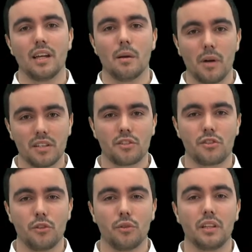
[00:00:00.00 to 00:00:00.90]
a master's
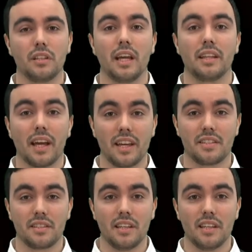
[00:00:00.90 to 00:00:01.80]
student at
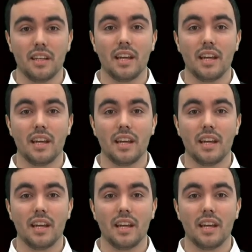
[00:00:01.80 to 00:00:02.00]
IST,